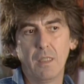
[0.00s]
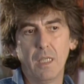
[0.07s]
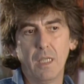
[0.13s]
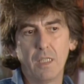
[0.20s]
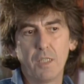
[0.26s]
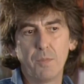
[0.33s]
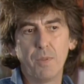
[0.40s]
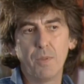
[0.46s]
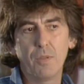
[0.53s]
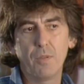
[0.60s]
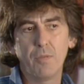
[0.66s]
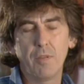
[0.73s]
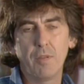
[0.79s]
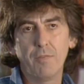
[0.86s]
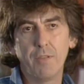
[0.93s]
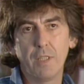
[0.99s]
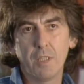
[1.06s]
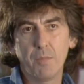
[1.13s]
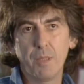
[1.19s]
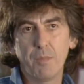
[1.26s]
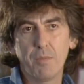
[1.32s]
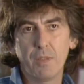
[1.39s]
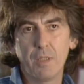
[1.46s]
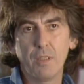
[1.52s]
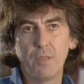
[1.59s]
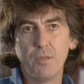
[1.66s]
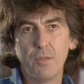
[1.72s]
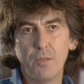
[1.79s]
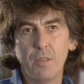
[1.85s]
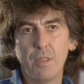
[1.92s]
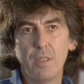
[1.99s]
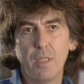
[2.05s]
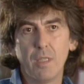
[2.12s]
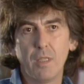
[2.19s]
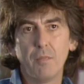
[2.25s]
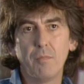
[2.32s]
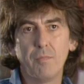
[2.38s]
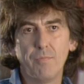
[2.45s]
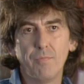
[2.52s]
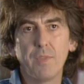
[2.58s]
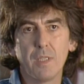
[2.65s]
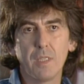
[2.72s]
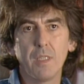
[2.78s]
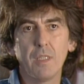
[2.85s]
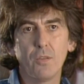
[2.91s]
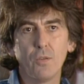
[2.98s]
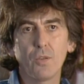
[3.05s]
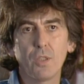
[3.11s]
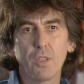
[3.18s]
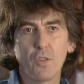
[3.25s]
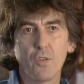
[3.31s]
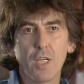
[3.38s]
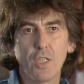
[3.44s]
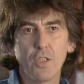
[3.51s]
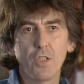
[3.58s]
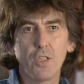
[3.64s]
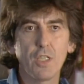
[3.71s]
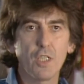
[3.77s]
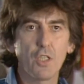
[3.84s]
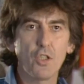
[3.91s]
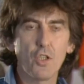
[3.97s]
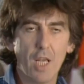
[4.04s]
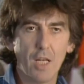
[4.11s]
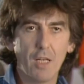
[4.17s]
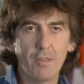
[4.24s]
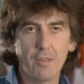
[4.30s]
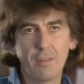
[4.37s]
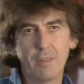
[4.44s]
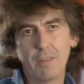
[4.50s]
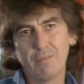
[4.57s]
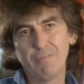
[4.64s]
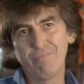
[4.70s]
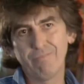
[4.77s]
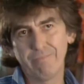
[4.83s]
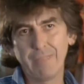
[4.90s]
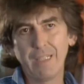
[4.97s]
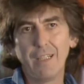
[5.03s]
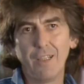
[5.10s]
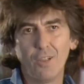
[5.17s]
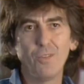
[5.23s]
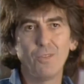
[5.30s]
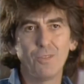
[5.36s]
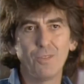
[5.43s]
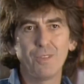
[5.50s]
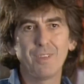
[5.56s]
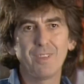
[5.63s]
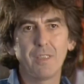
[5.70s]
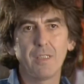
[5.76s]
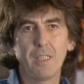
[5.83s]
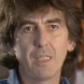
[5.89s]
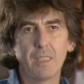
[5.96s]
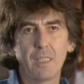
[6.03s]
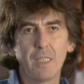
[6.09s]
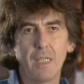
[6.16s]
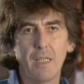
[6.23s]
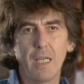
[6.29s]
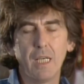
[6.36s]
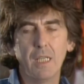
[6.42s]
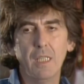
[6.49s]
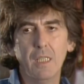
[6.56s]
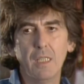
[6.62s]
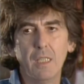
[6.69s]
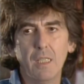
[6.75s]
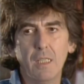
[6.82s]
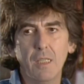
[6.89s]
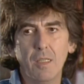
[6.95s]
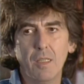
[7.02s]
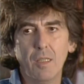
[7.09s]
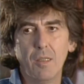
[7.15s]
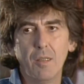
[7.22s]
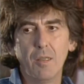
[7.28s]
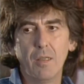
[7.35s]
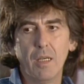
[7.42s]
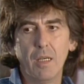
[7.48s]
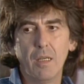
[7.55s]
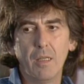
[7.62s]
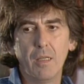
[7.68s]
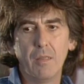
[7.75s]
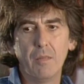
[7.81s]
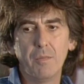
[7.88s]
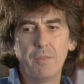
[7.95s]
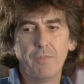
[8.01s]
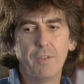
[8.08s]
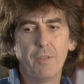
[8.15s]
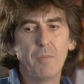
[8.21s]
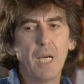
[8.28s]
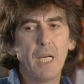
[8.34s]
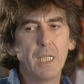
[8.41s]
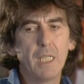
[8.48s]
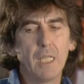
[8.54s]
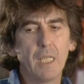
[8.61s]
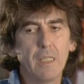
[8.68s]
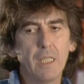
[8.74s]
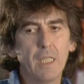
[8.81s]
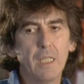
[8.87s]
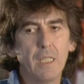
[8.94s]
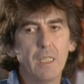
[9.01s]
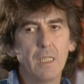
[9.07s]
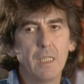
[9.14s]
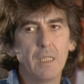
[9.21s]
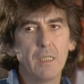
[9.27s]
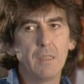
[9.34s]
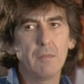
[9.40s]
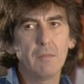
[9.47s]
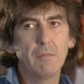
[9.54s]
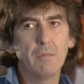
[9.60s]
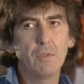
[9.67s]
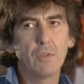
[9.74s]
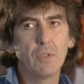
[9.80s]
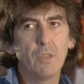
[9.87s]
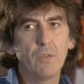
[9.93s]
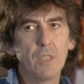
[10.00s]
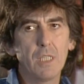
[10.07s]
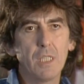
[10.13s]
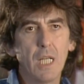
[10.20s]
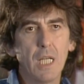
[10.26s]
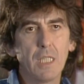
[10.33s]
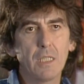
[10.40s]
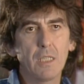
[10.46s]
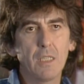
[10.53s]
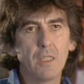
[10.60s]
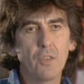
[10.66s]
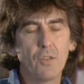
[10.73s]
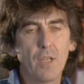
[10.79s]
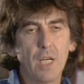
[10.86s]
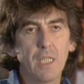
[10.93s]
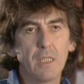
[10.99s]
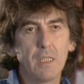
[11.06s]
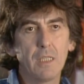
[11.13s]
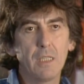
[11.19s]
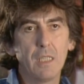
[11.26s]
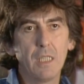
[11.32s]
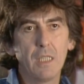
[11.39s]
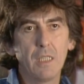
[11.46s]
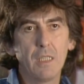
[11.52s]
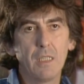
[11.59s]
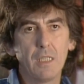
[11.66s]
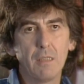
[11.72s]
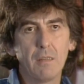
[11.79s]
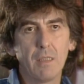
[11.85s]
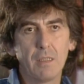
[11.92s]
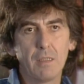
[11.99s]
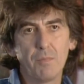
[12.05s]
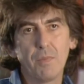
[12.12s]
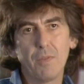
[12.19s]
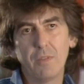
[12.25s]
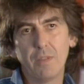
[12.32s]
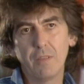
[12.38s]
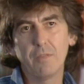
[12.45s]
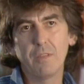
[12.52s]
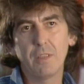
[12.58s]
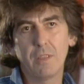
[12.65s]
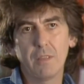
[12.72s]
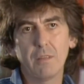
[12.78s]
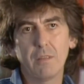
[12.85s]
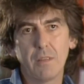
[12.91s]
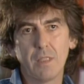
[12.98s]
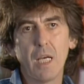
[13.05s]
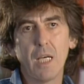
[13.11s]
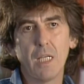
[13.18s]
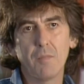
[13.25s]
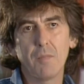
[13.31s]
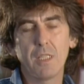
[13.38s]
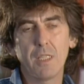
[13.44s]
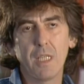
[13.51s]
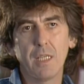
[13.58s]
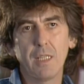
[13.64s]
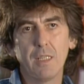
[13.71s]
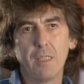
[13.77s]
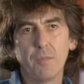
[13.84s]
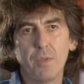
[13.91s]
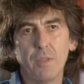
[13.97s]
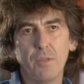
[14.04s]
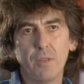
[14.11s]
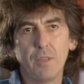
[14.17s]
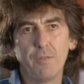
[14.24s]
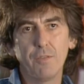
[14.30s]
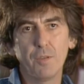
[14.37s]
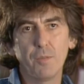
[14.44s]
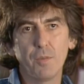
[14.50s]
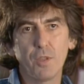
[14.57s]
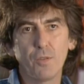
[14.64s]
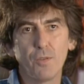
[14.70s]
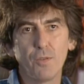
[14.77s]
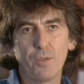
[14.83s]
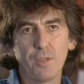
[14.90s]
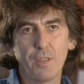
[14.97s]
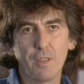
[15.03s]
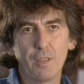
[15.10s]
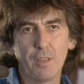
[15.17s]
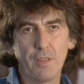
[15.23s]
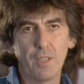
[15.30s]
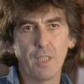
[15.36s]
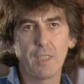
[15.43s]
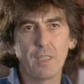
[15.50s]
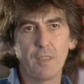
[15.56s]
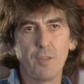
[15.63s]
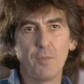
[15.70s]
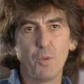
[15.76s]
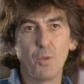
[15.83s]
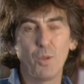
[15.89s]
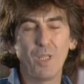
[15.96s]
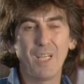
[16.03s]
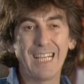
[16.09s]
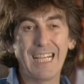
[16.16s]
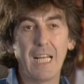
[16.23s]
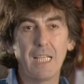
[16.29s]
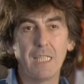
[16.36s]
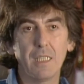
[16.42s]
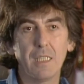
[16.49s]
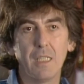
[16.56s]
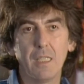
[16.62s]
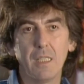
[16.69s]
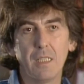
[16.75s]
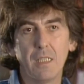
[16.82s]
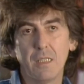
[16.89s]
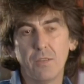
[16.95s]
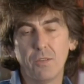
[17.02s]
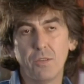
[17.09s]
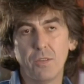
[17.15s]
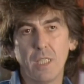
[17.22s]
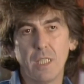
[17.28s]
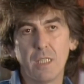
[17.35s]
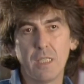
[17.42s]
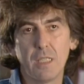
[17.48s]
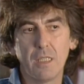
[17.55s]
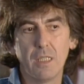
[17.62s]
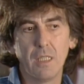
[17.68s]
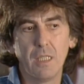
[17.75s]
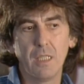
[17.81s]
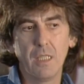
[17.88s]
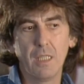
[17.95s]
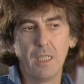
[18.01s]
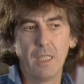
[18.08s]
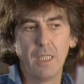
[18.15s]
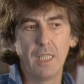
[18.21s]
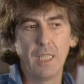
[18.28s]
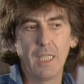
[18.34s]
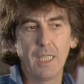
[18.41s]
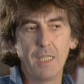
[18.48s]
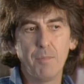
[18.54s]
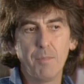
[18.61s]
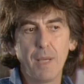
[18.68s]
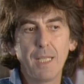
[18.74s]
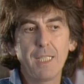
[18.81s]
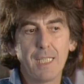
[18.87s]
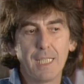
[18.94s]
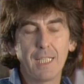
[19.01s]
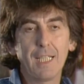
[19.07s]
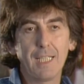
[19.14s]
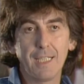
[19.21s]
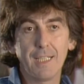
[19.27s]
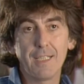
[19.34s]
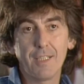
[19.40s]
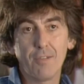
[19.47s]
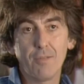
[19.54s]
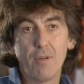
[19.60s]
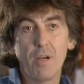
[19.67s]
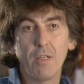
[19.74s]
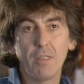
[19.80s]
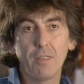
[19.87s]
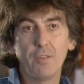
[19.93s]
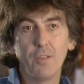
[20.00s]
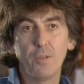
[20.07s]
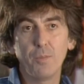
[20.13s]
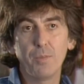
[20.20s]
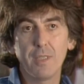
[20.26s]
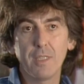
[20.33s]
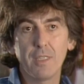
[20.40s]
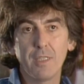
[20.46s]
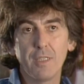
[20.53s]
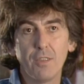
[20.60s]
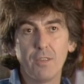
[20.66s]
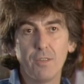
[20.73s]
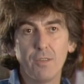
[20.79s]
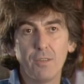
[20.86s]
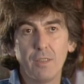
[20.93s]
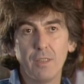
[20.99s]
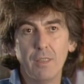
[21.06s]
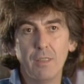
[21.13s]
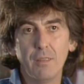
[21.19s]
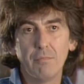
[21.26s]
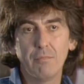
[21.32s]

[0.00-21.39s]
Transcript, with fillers: I suppose we were the first people to use um, certain orchestrations and cellos and horns and things like that. Uh, but for Michael, I think, um, although he's classically trained and he gets most of his time is taken up doing film scores and things that are more like classically oriented, he basically is a rock and roll person too. And